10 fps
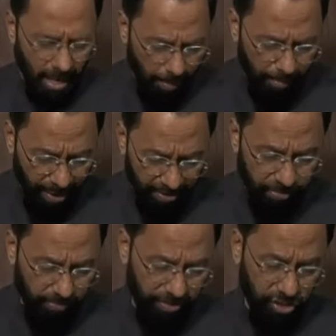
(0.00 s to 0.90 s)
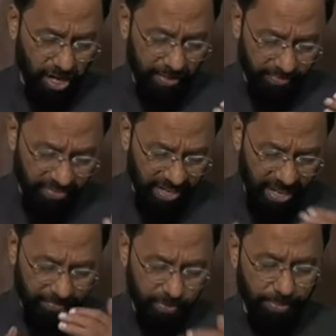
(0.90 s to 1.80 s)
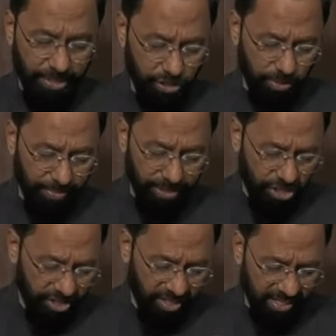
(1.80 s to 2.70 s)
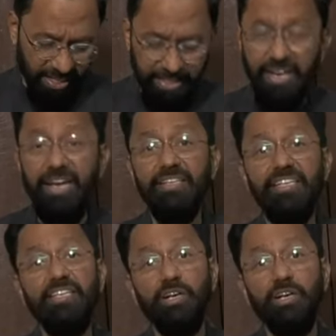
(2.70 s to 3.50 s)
apart from which I will have to mention Brijendra Kala and Neena